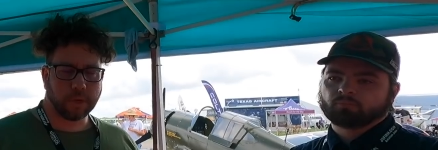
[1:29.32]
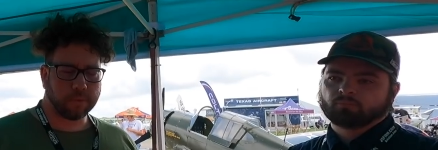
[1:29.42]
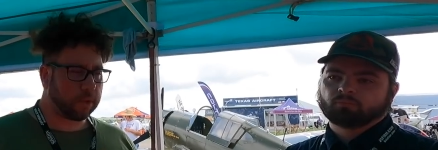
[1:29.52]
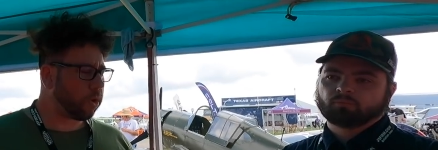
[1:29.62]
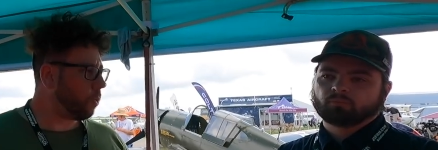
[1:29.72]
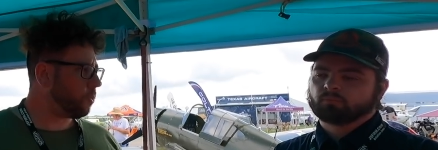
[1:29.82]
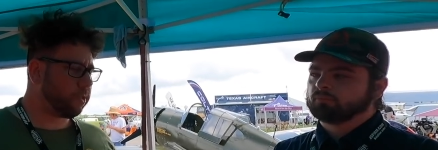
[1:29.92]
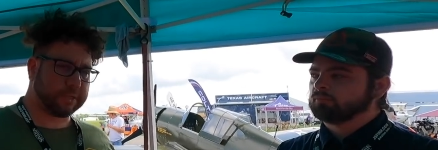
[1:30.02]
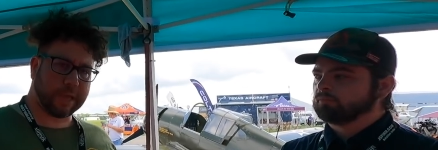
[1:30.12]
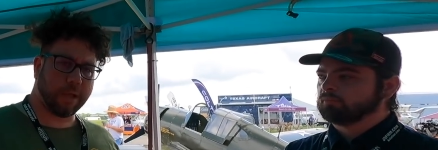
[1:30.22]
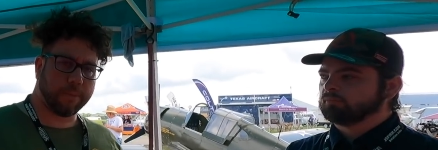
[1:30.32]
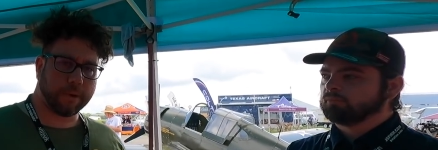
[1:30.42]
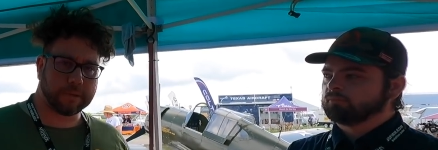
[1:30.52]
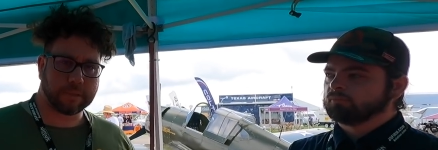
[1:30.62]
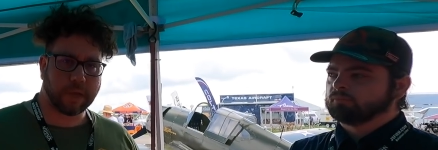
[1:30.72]
Speaker 1: So the goal of
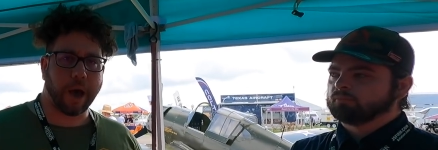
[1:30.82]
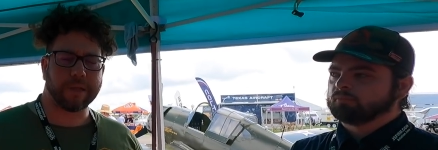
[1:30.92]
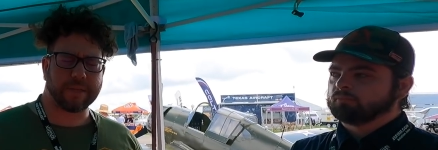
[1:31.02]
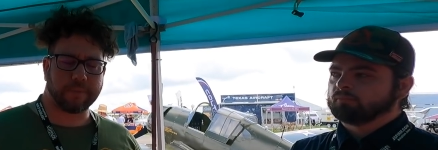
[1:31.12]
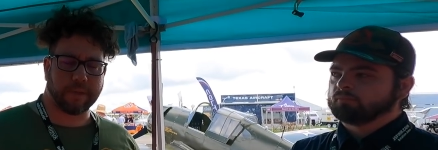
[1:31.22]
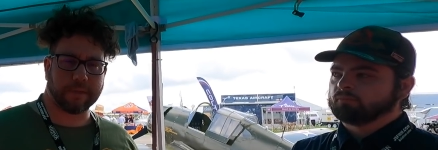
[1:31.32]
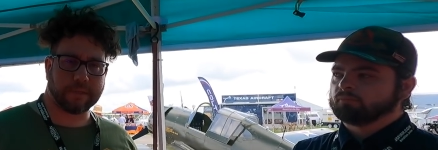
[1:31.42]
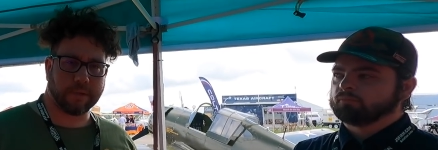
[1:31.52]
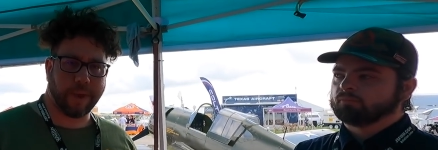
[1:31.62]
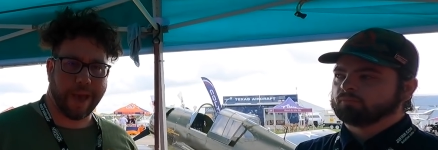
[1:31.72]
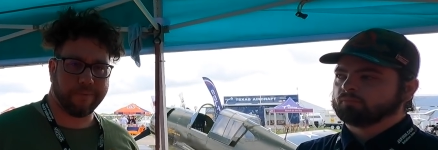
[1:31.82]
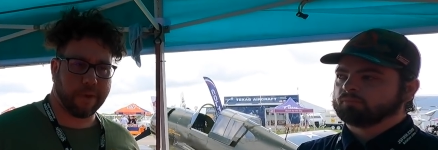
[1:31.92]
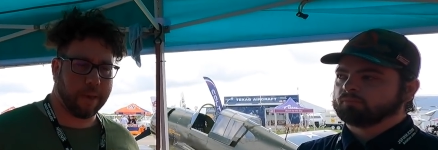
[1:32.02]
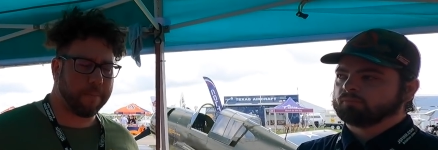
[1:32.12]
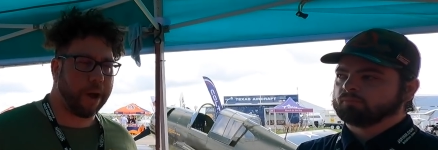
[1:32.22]
ScaledBird's concept is to have
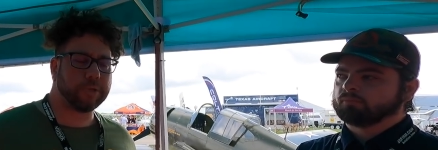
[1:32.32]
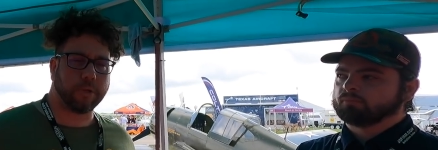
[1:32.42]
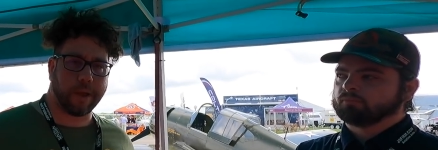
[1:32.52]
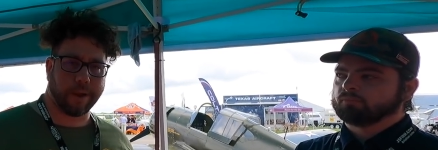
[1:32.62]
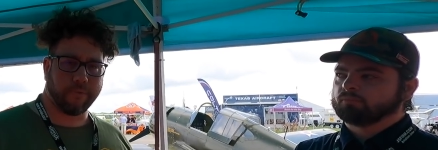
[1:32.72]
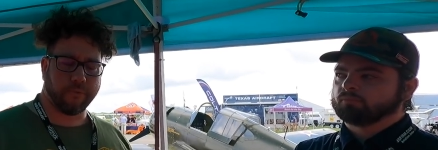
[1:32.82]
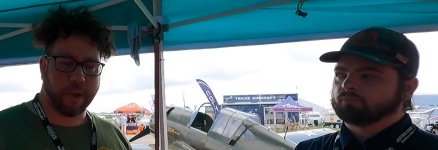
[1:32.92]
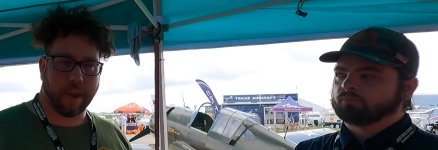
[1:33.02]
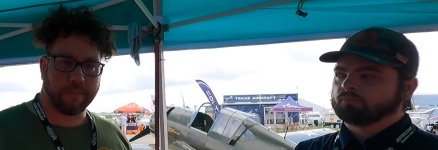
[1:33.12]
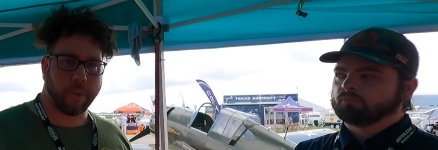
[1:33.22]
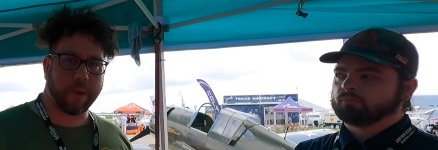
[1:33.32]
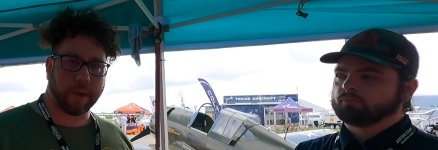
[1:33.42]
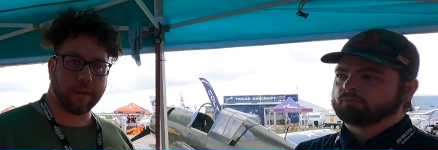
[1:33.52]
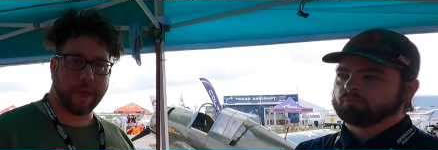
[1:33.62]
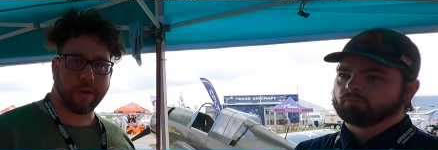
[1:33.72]
a modular airframe that we
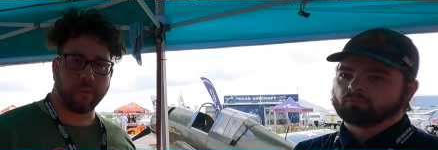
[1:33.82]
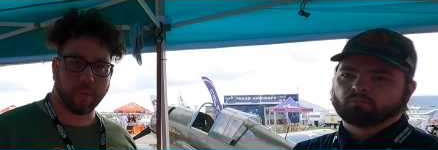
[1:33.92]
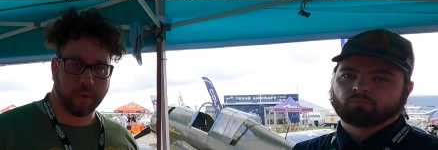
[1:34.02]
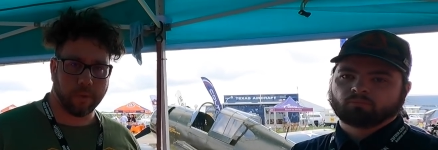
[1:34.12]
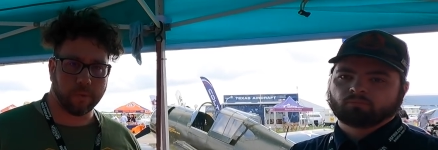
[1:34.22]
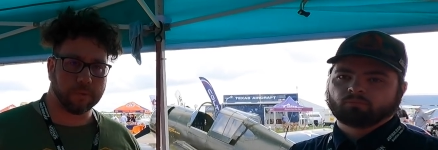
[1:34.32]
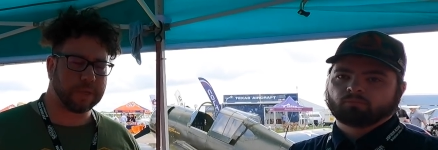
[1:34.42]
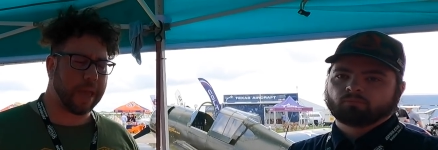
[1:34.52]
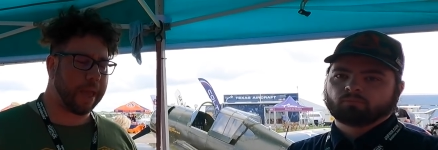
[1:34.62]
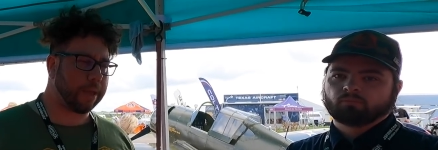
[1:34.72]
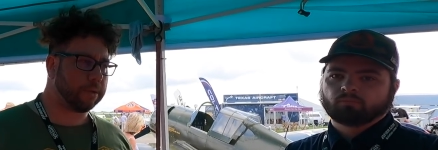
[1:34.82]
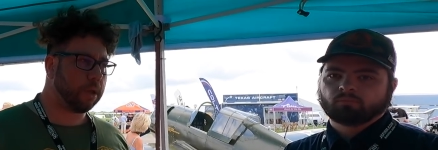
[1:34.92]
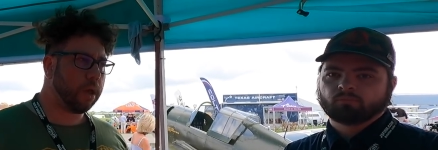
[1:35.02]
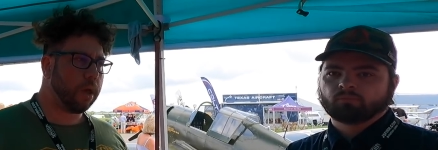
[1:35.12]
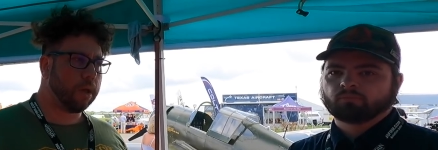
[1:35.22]
can then use and
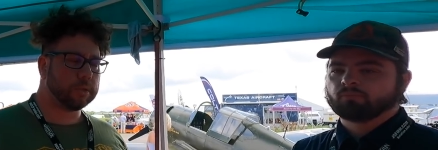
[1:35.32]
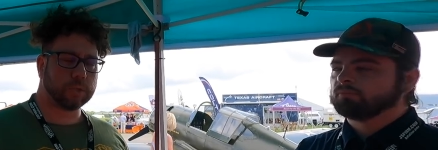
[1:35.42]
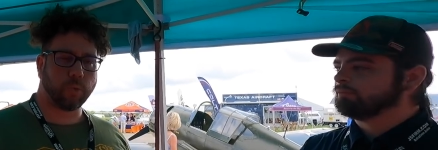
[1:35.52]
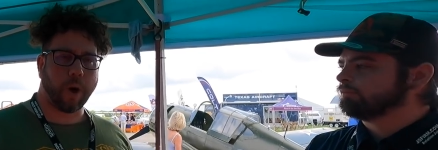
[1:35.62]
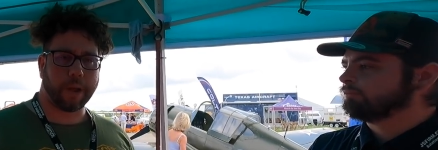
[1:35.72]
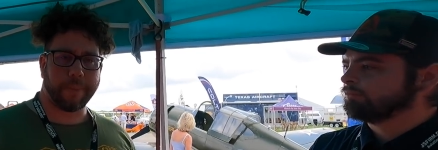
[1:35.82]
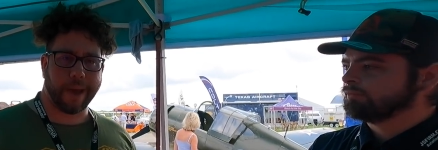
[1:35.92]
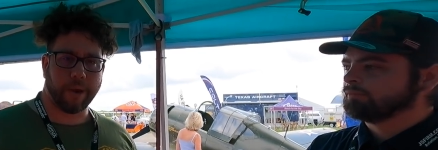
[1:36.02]
swap